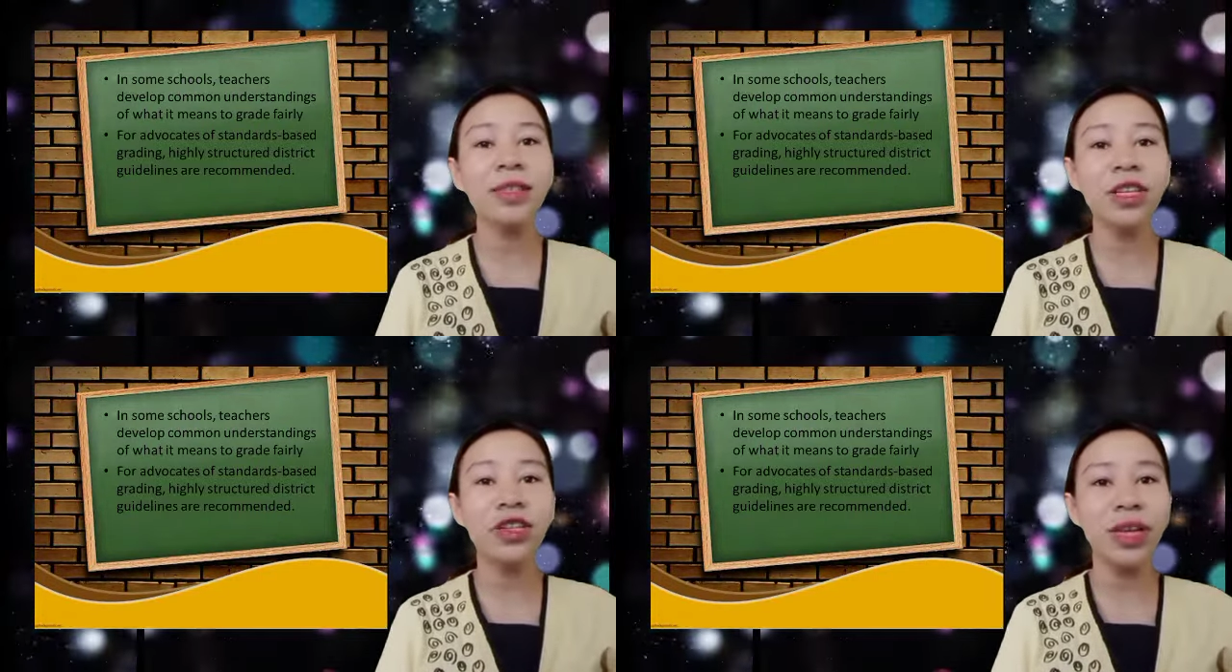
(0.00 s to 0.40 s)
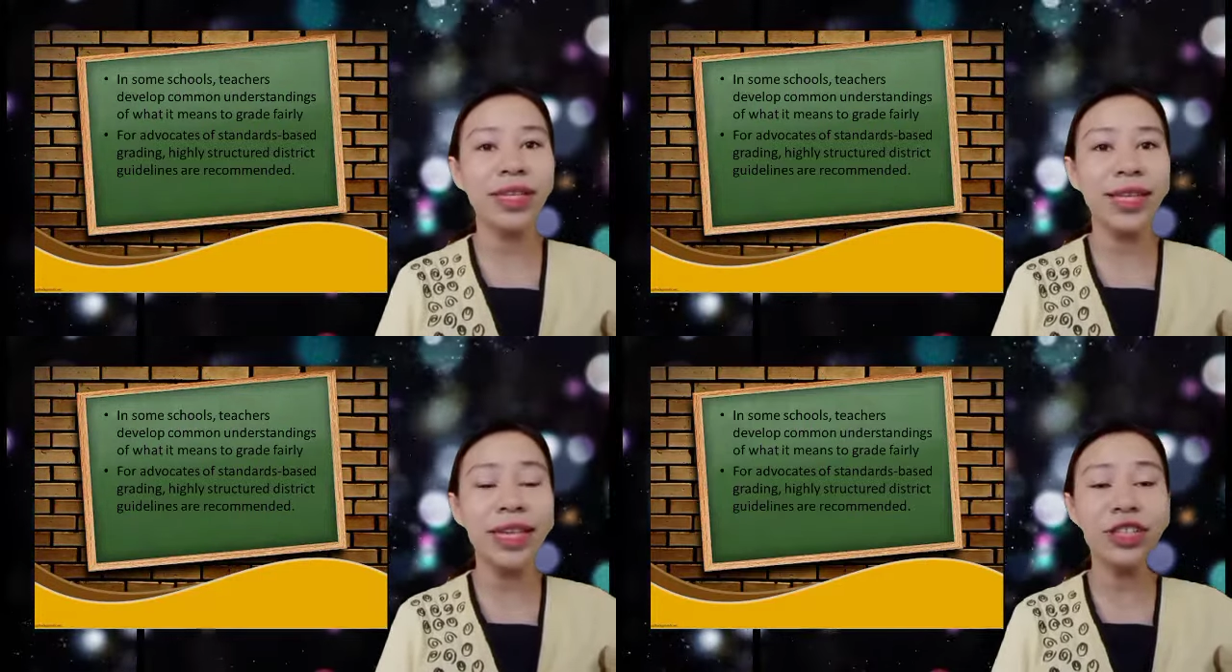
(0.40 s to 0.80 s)
such
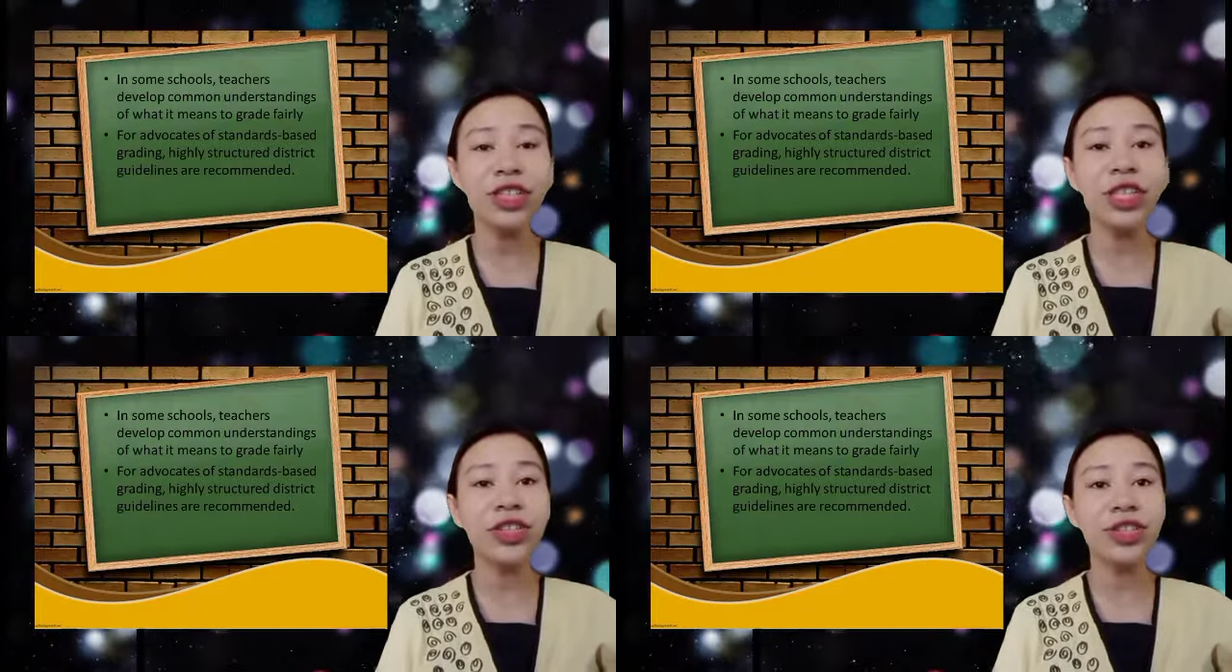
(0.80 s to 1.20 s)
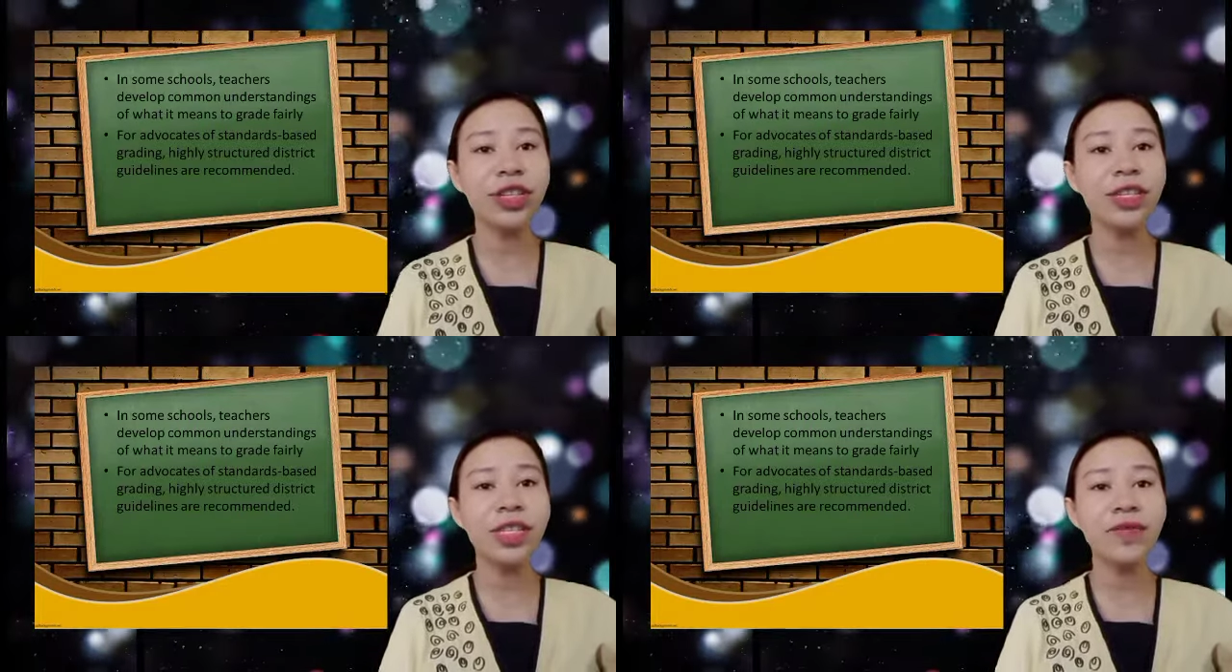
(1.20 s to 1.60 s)
as each
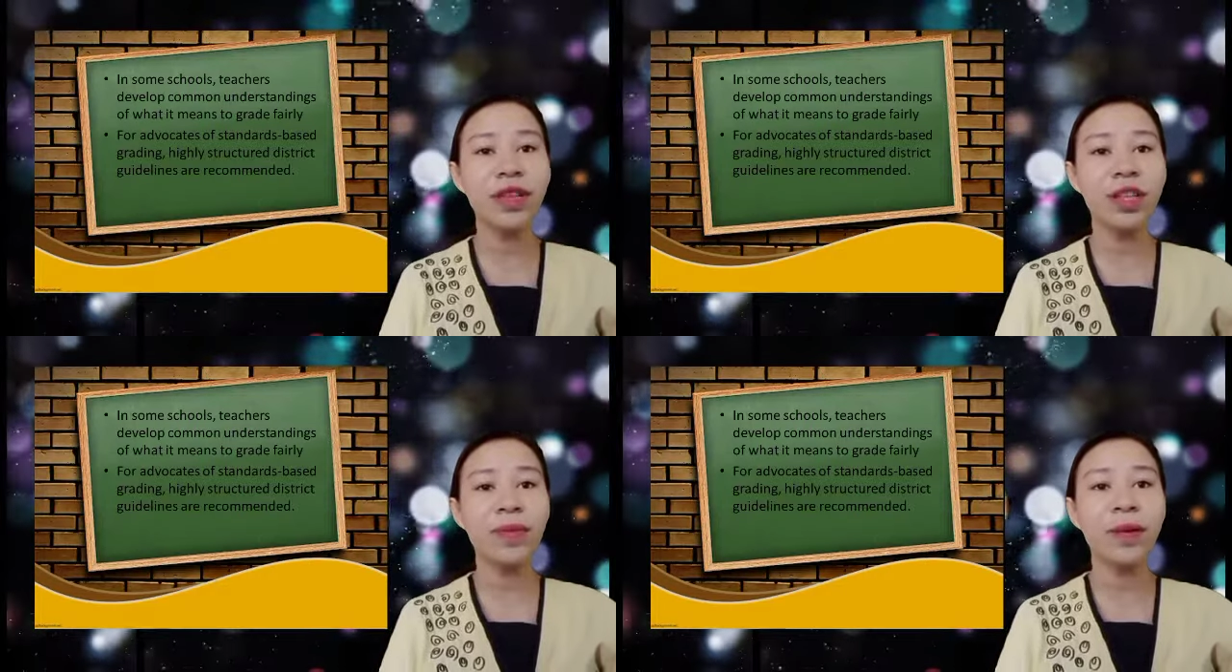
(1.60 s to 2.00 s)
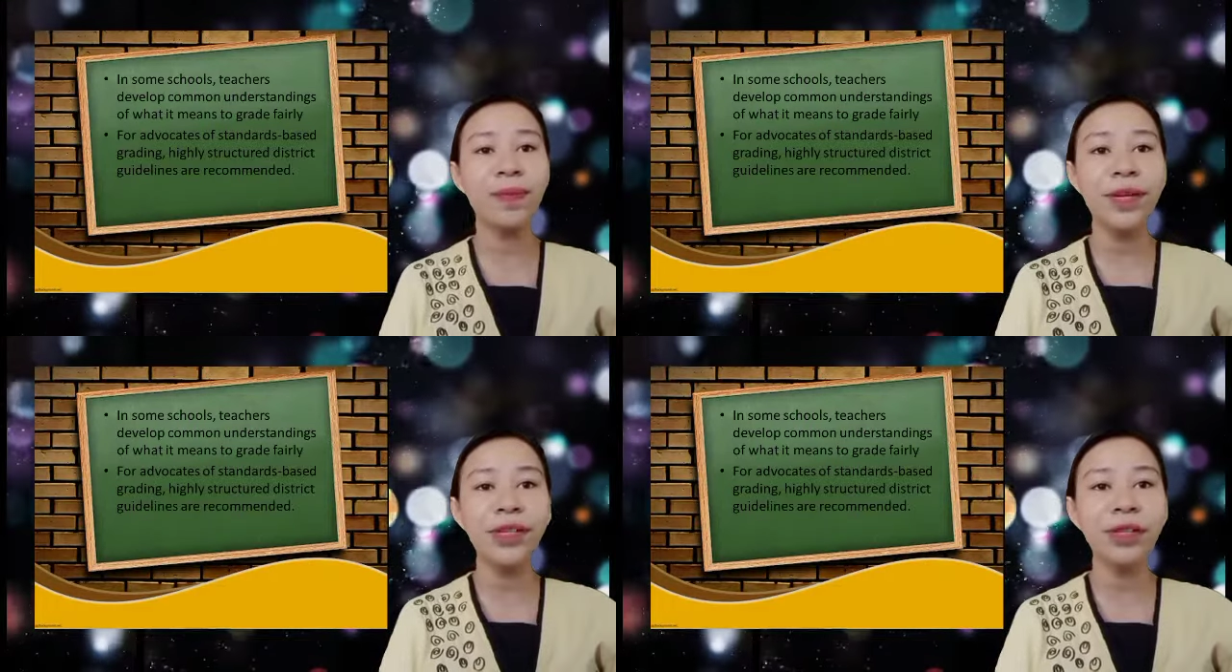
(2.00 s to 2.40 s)
teachers develop a
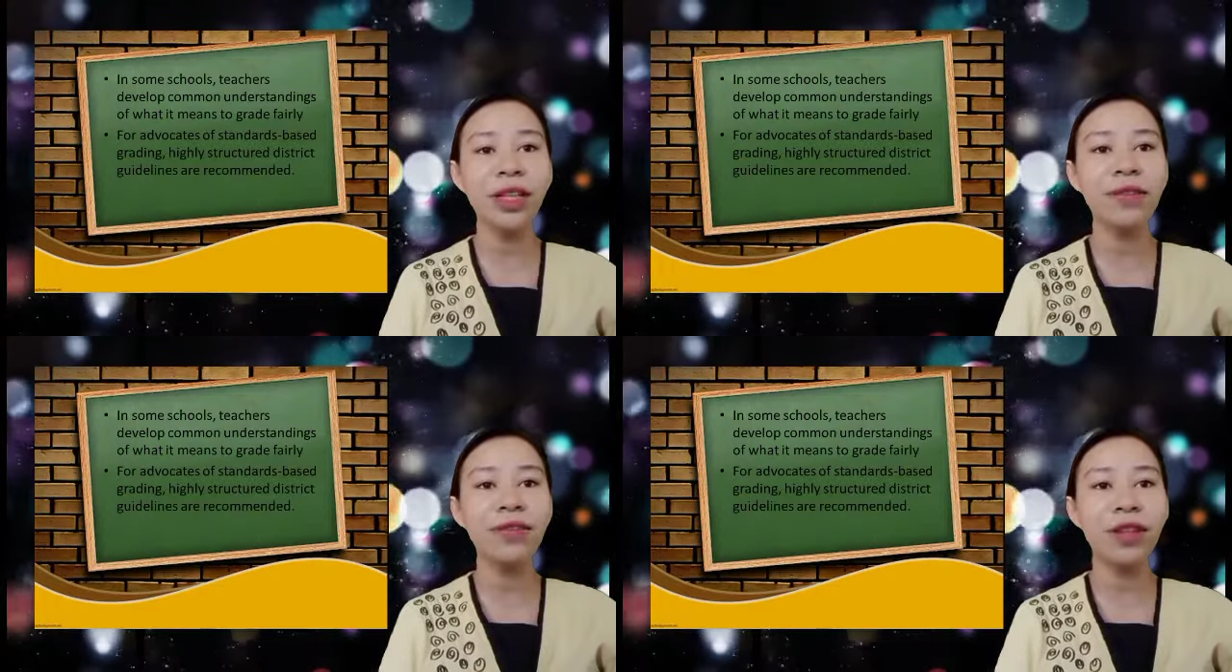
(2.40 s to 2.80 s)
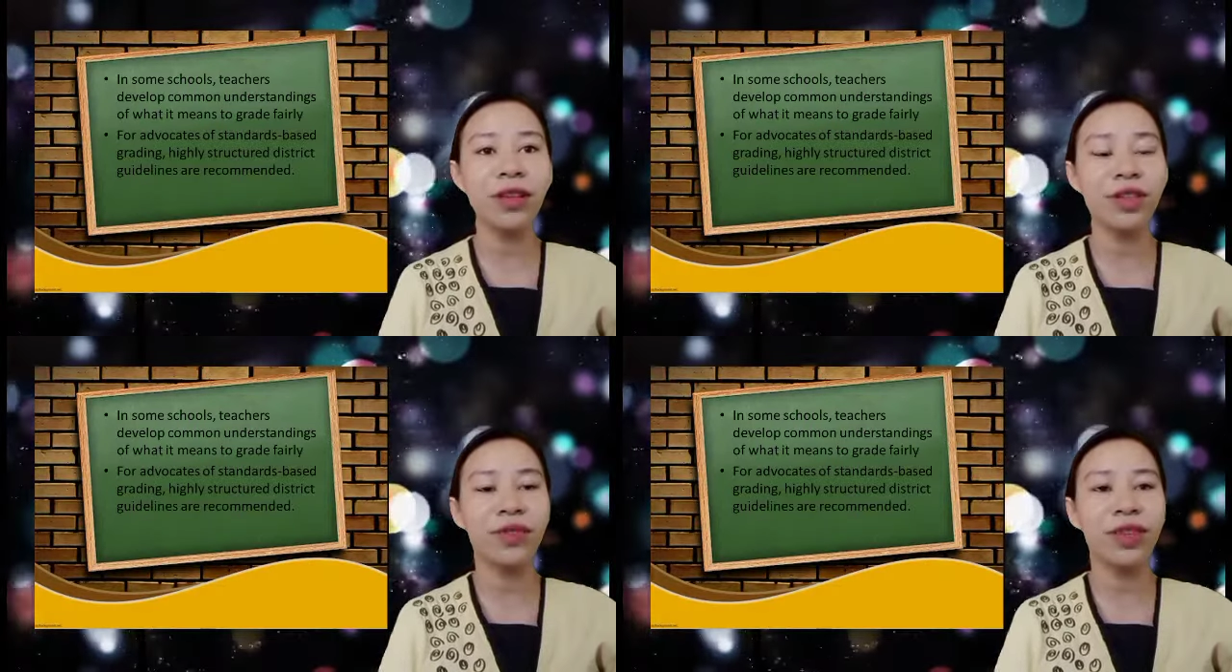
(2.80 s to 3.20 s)
personal
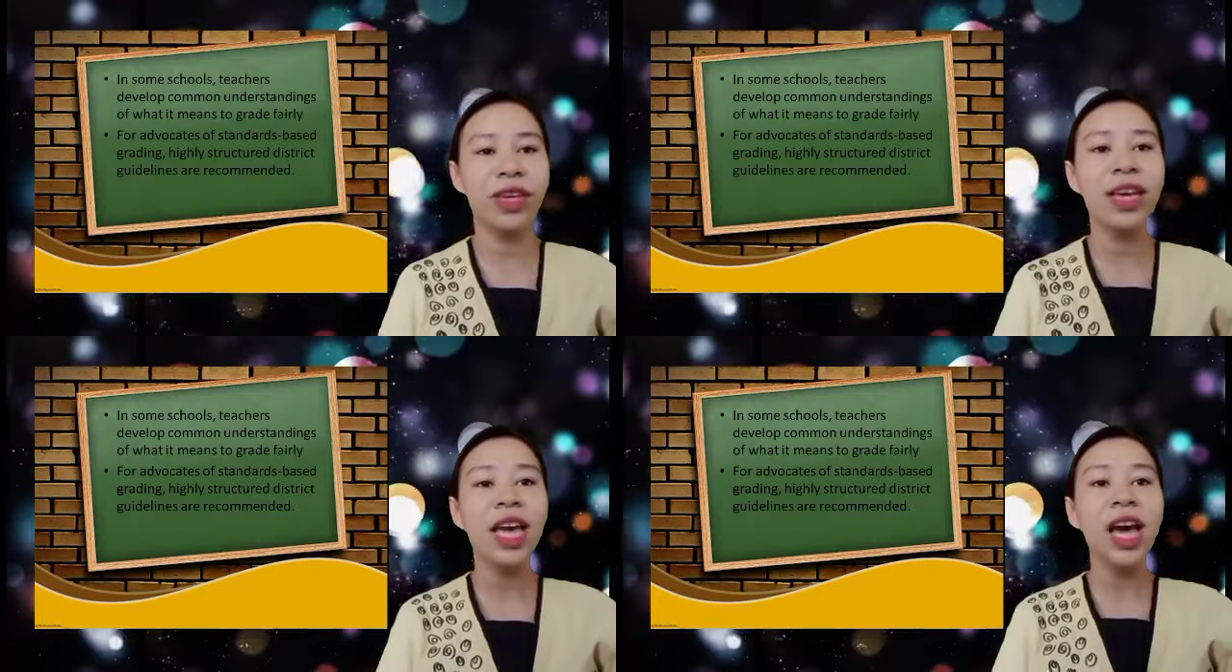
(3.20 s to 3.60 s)
philosophy